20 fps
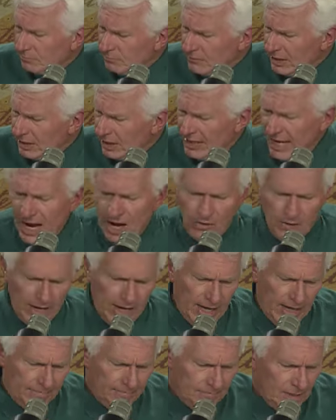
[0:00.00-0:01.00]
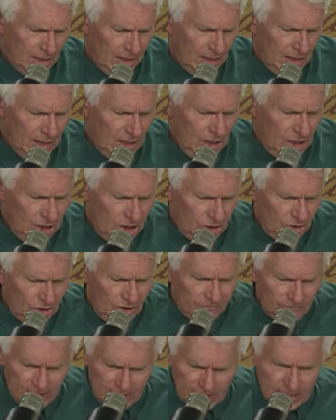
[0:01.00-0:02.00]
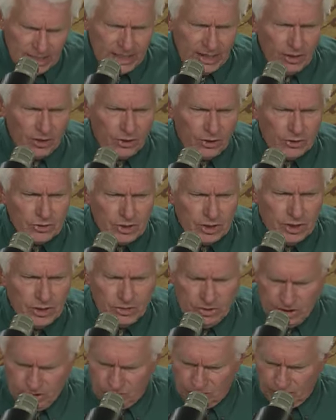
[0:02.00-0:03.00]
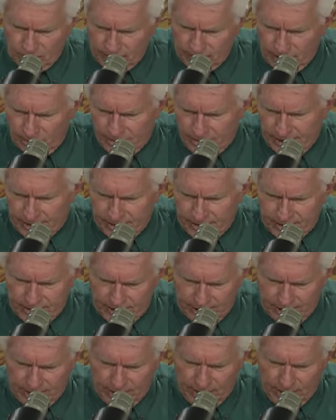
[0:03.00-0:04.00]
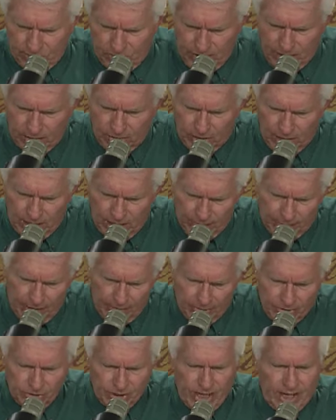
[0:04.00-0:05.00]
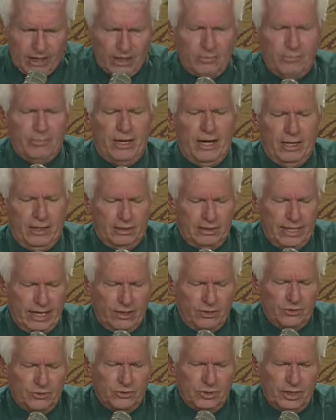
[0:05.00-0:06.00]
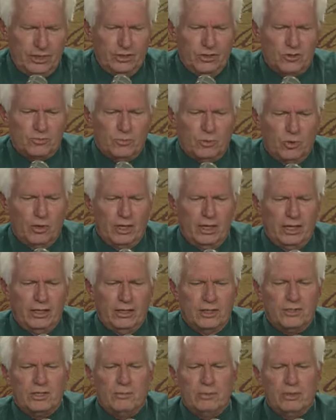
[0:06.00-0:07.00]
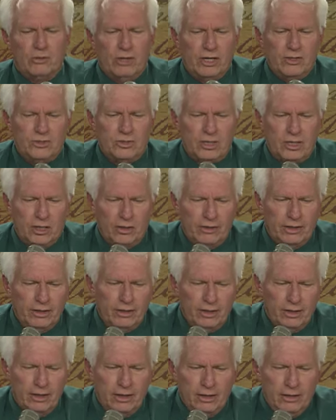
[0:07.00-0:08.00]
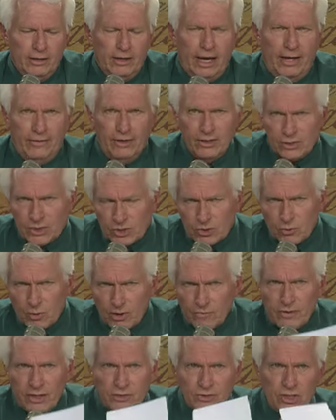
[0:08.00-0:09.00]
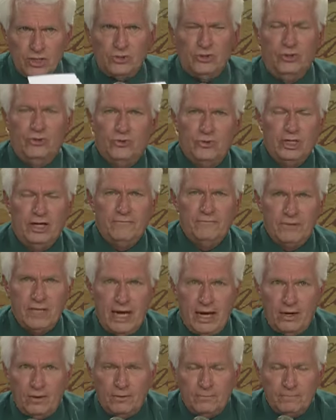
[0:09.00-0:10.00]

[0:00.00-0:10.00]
Now, shifting gears just a little bit, I want to talk about what Janet Napolitano said this morning in this immigration hearing. And this is where these issues dovetail,